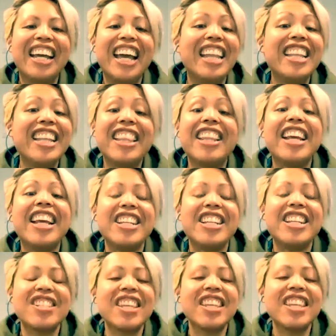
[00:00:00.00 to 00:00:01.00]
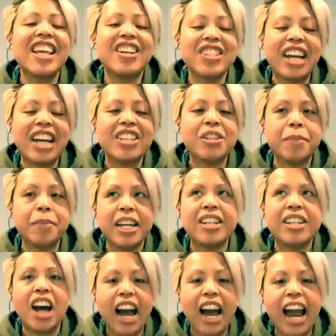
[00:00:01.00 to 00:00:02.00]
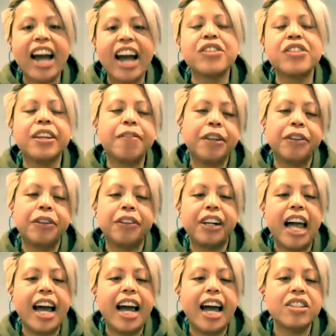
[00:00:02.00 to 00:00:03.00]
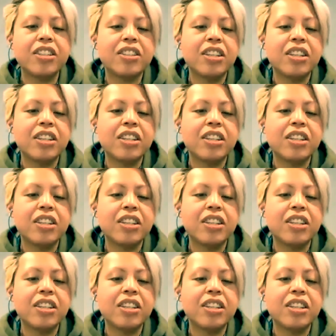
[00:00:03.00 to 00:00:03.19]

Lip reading: the next thing they'll say to me is, I actually feel relaxed.